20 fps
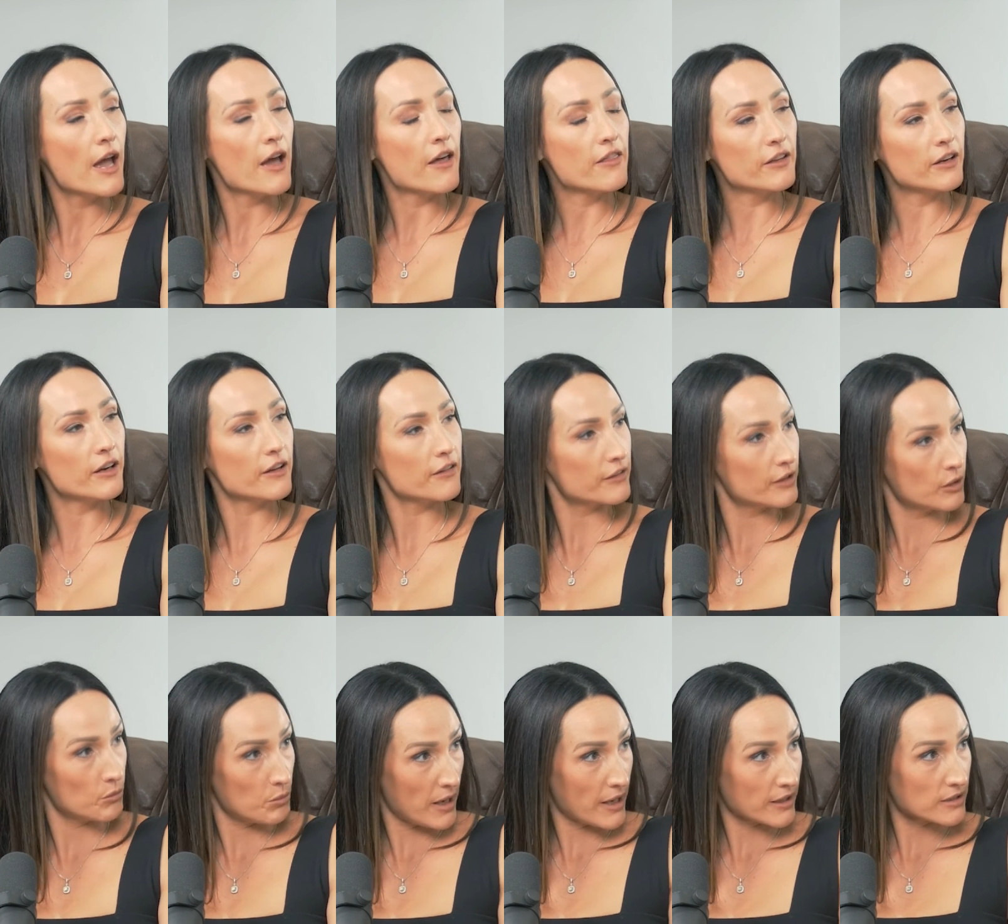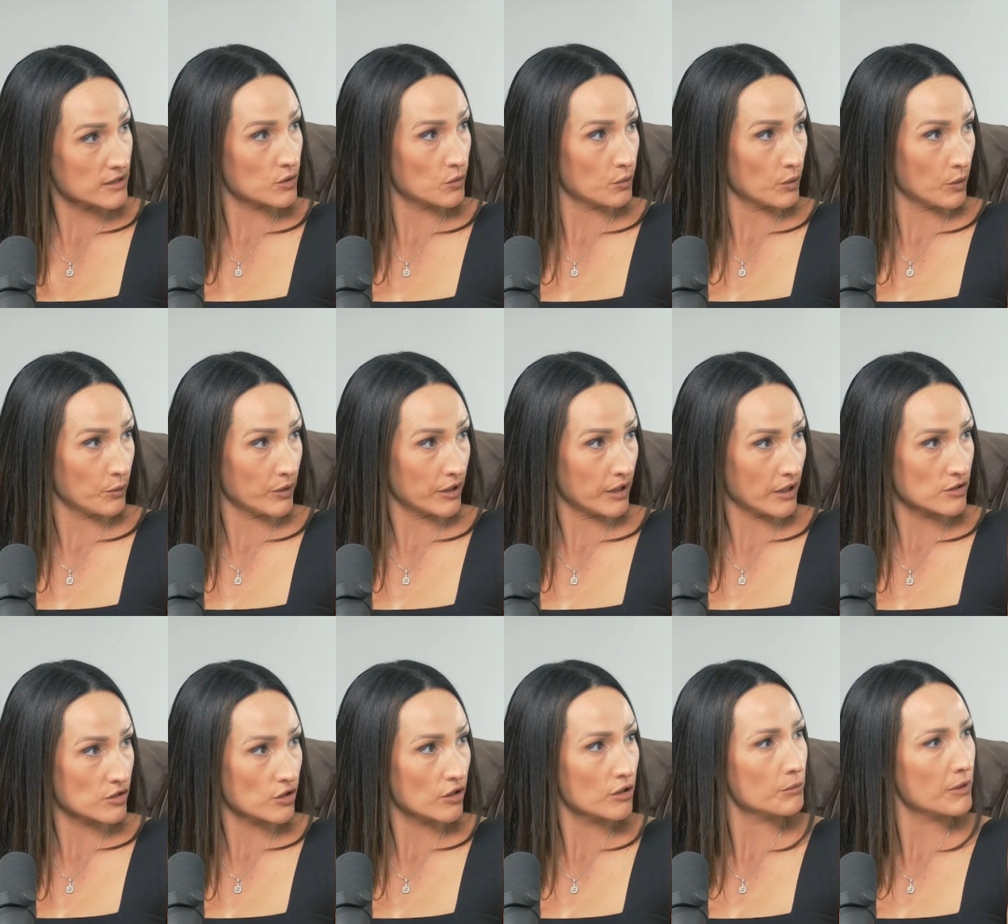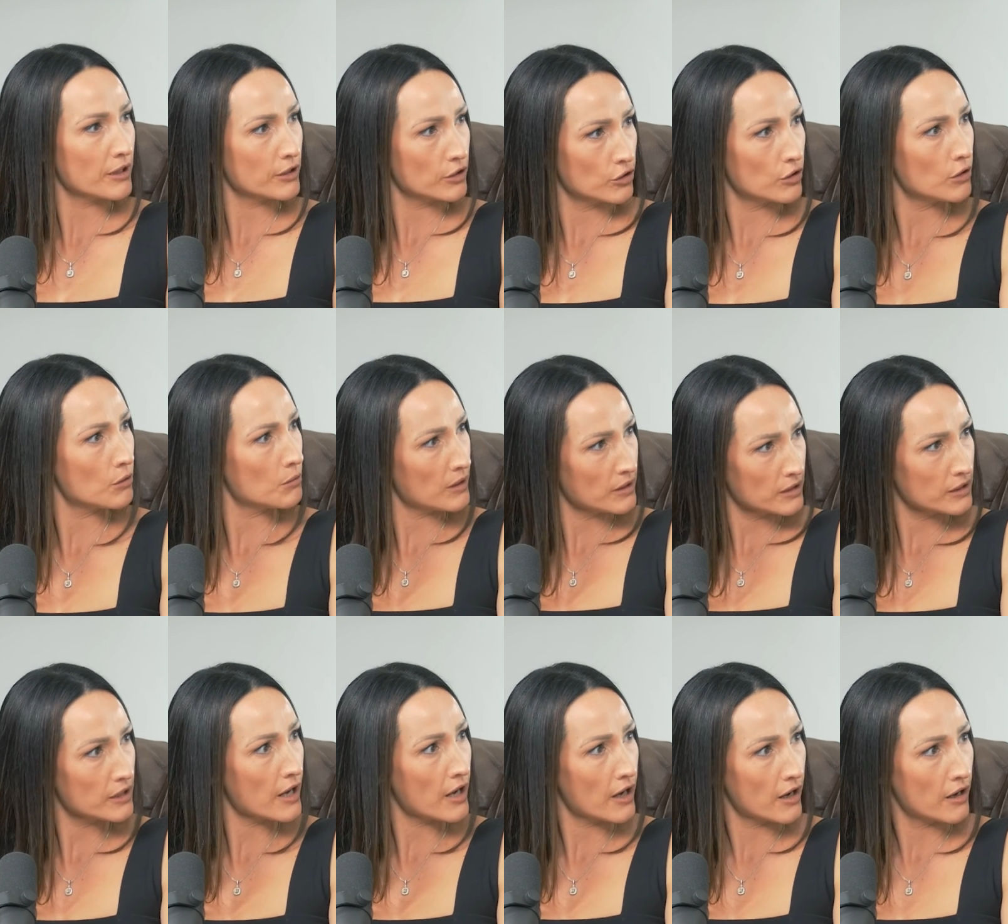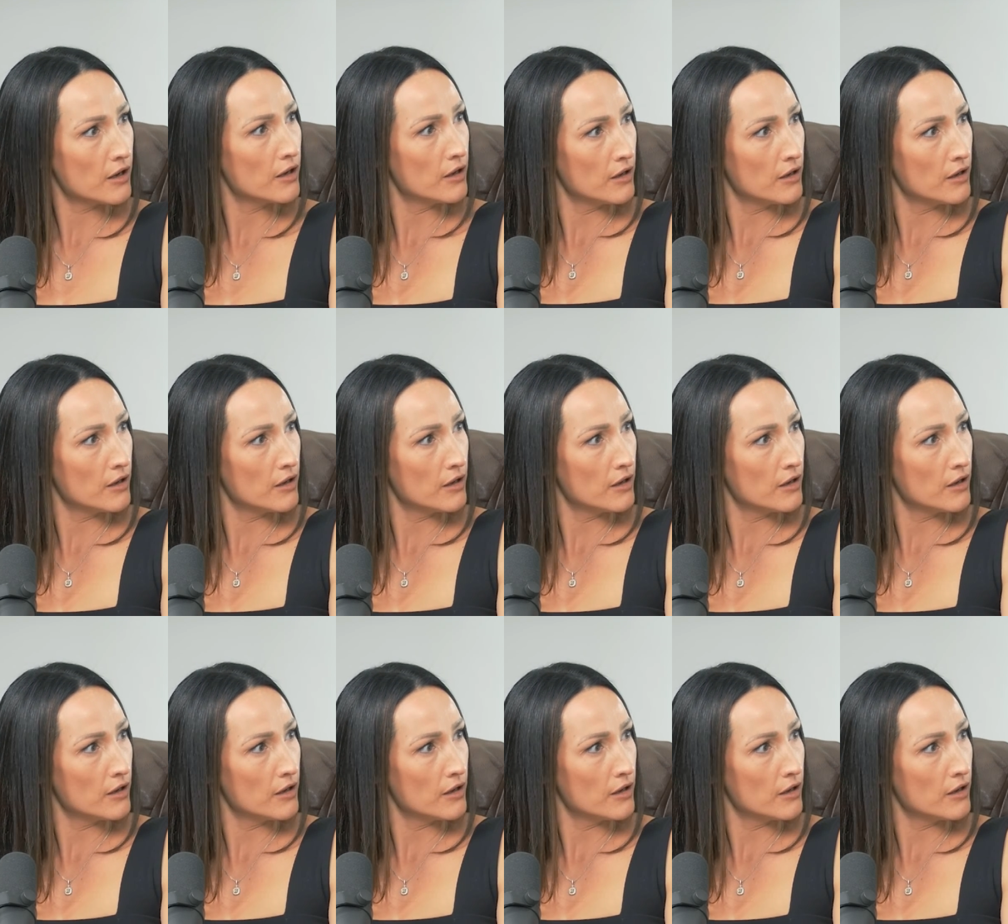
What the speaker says: And then I think back to when we got started. I'm like, you know what? Yeah,